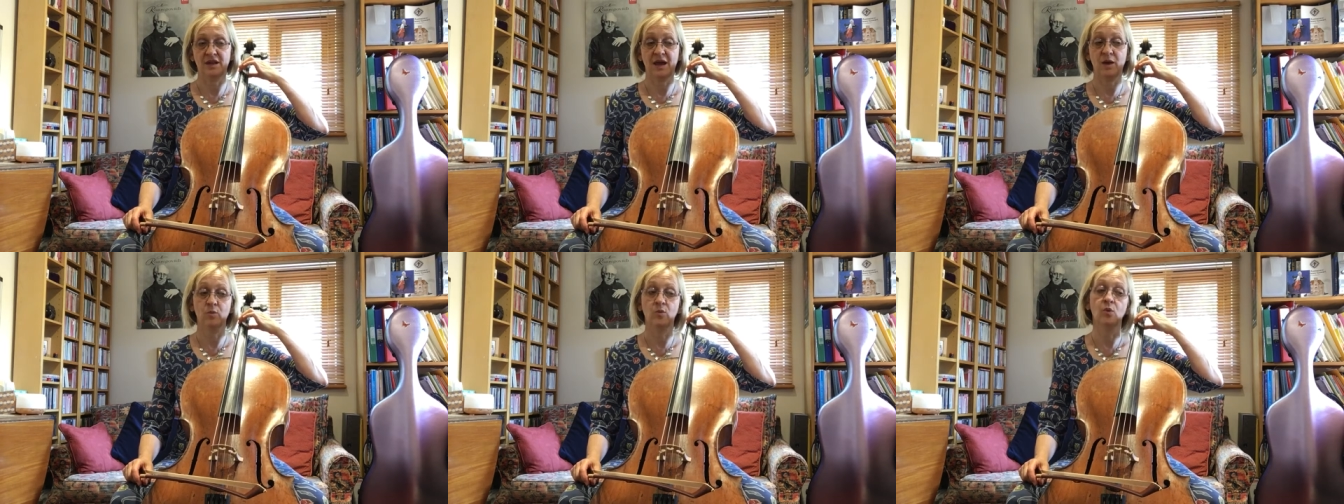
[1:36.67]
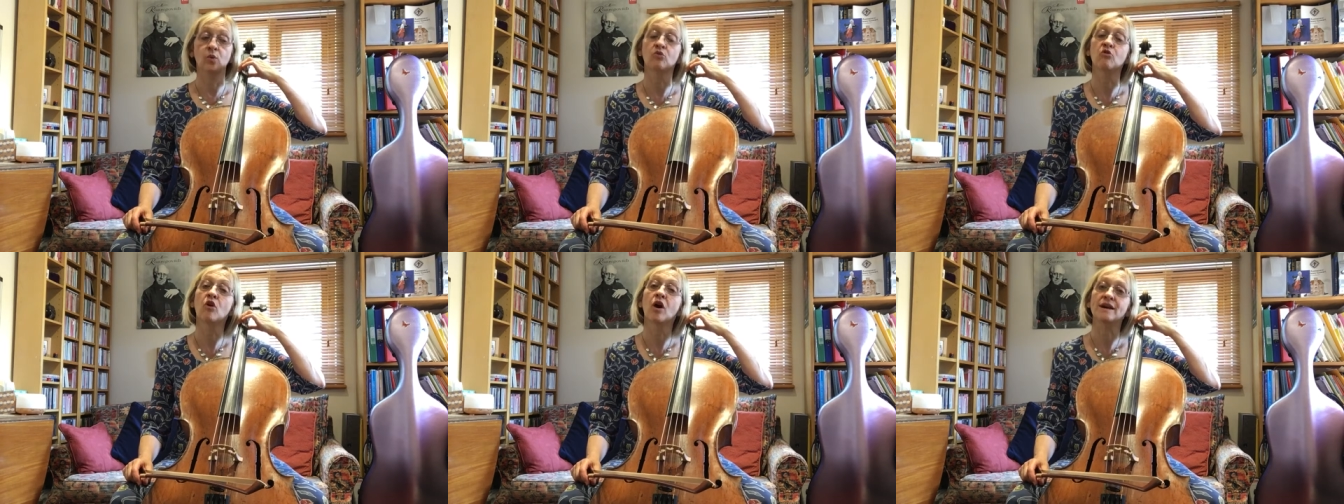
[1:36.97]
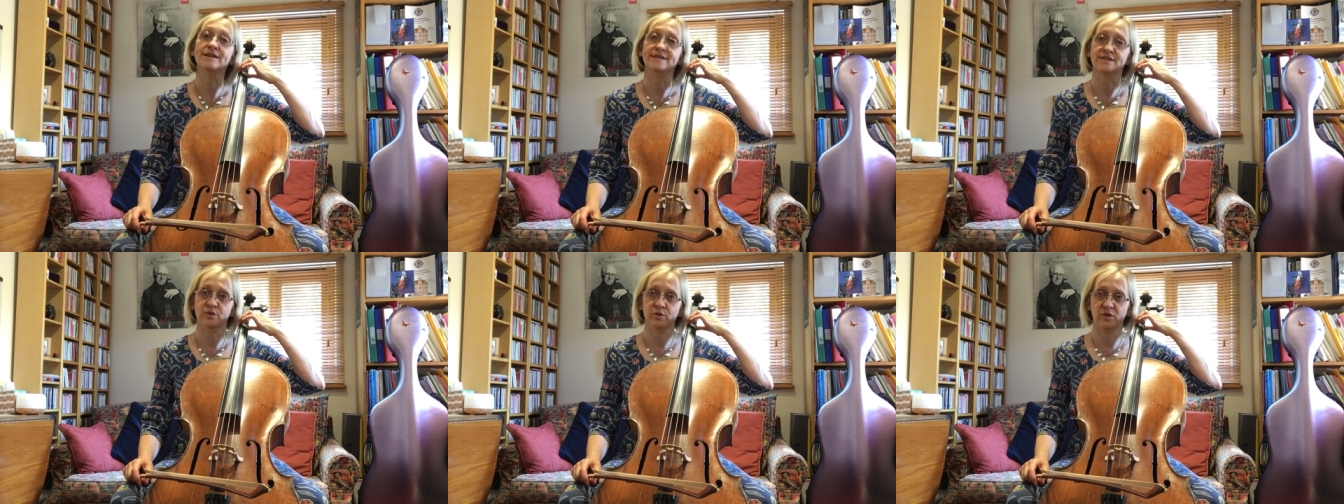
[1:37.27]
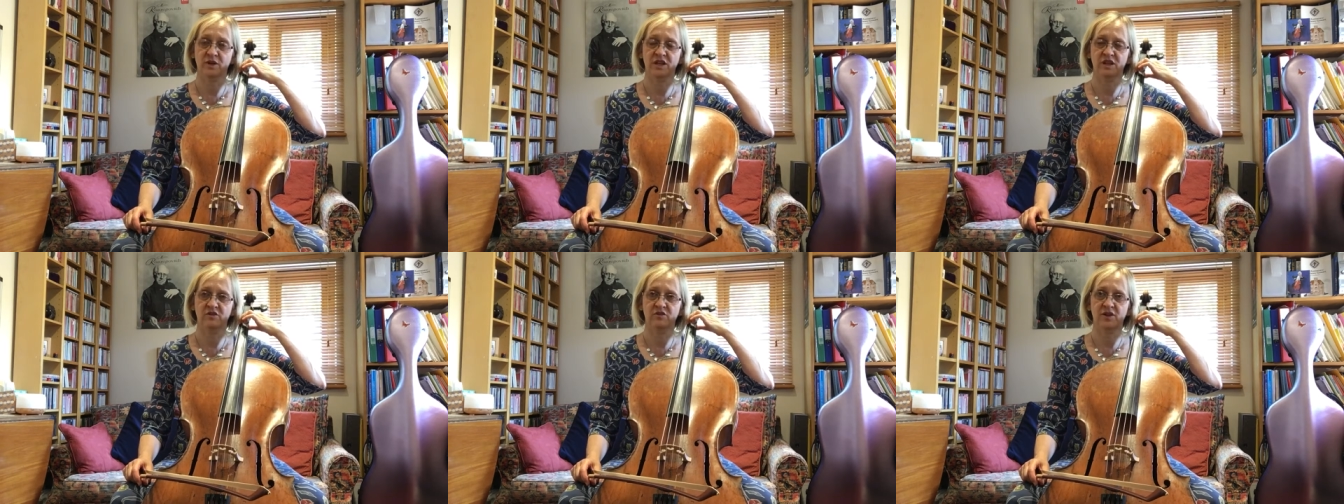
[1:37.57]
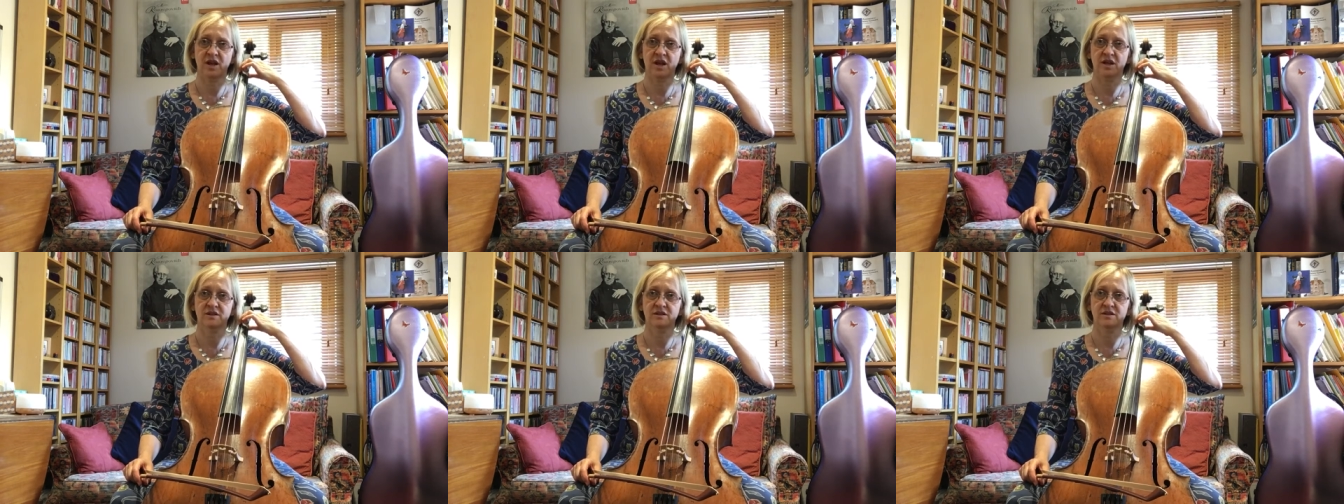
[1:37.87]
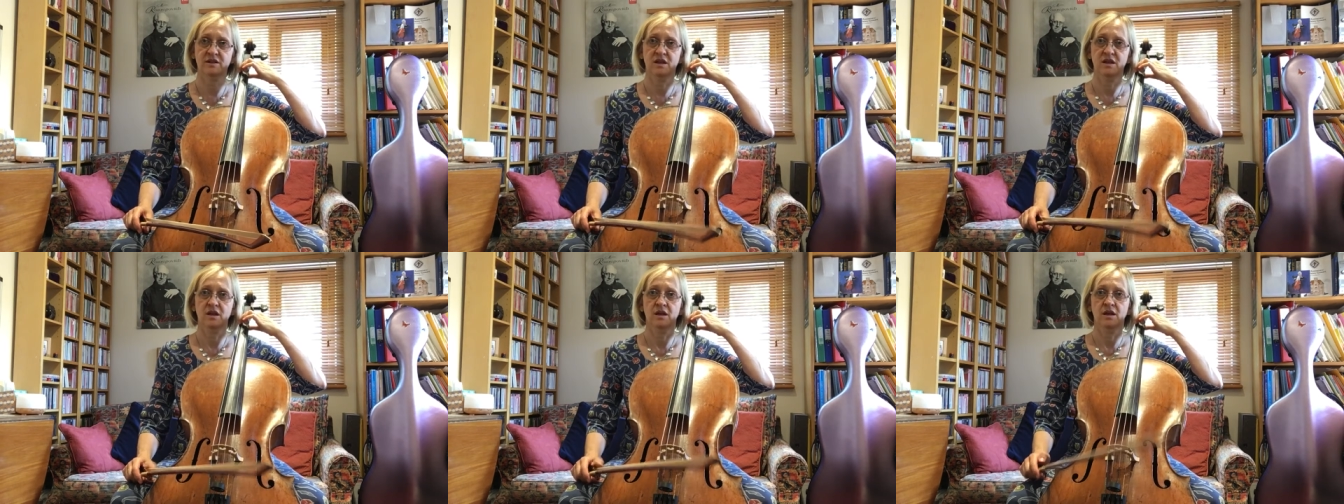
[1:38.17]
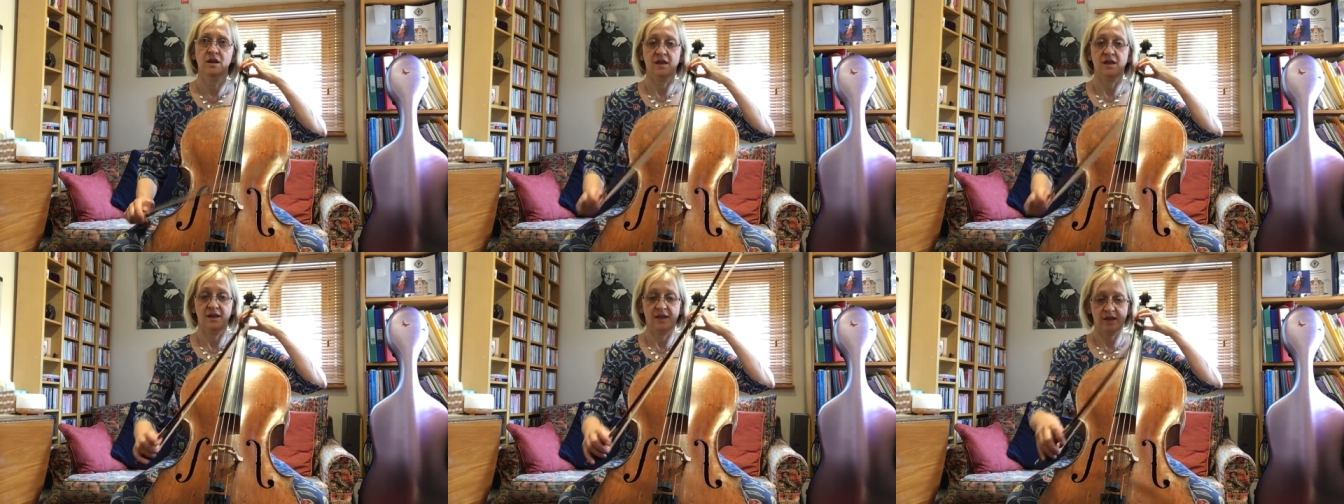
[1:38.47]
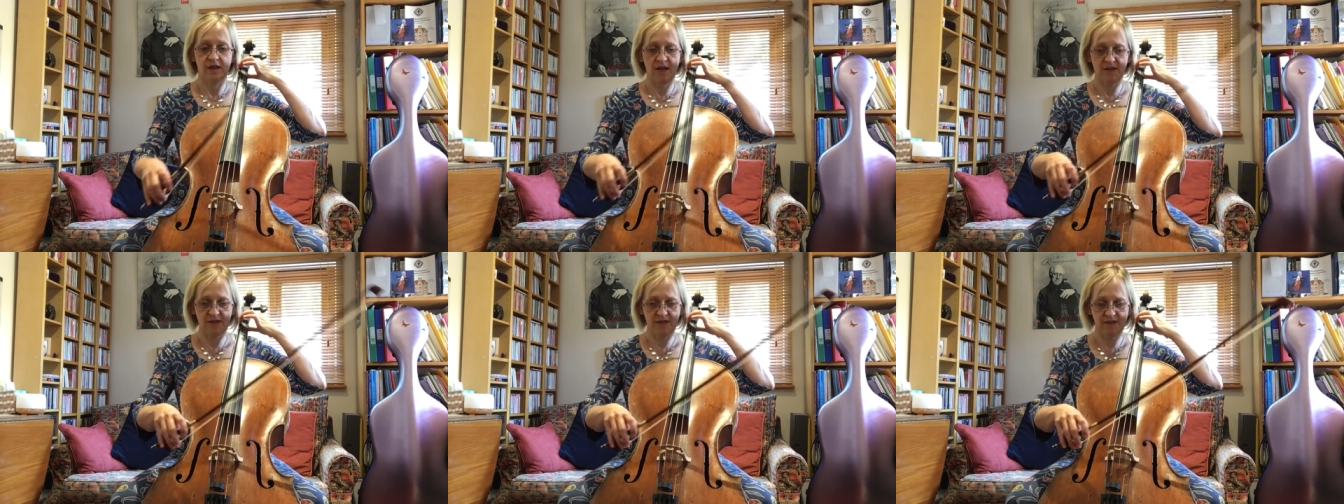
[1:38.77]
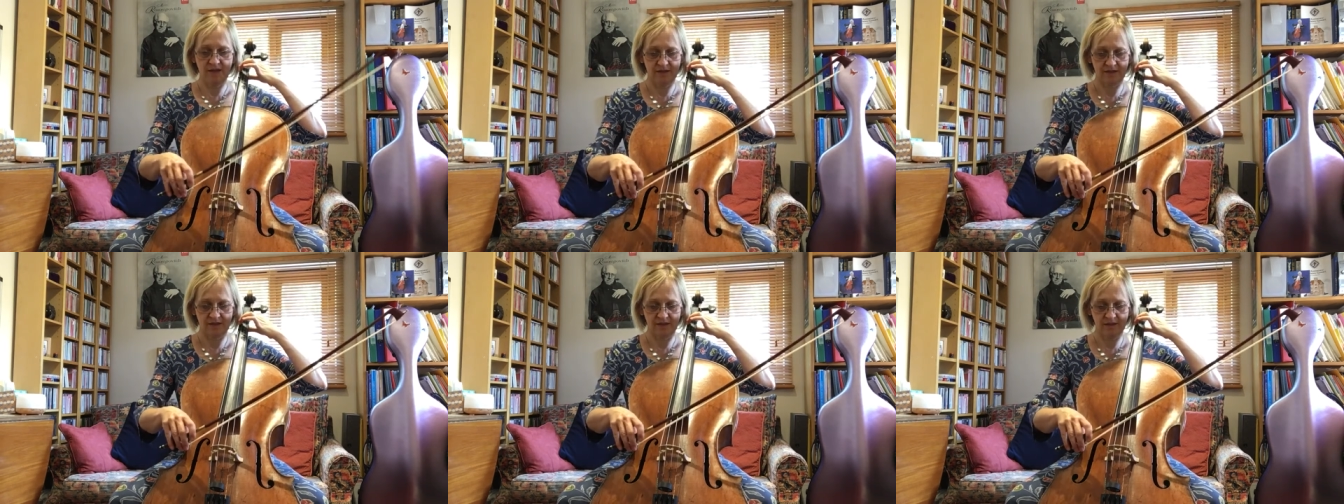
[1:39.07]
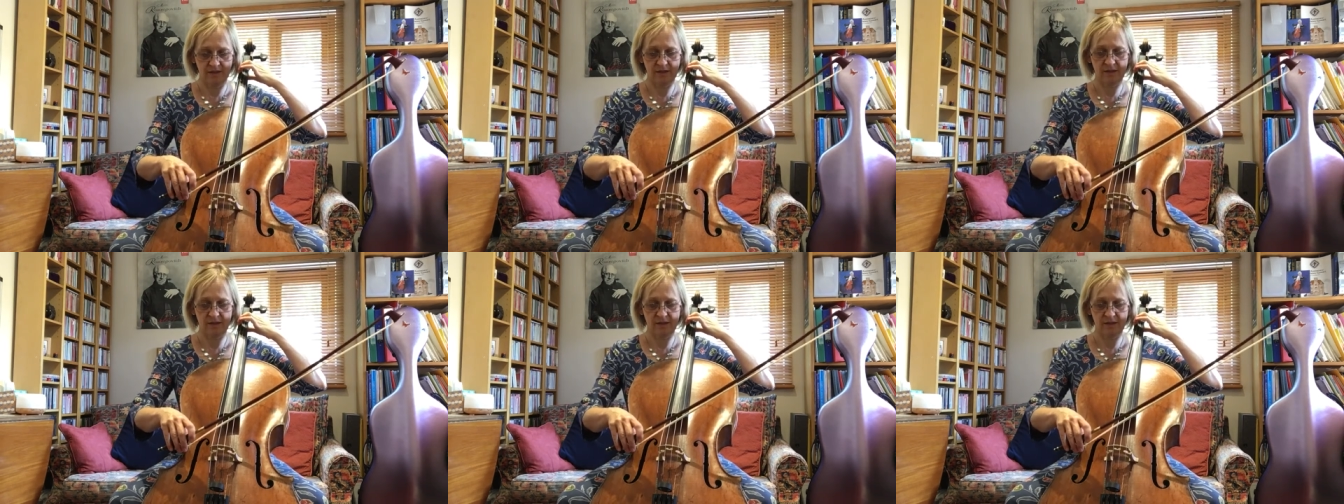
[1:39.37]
and we'll rise to an E flat, like this.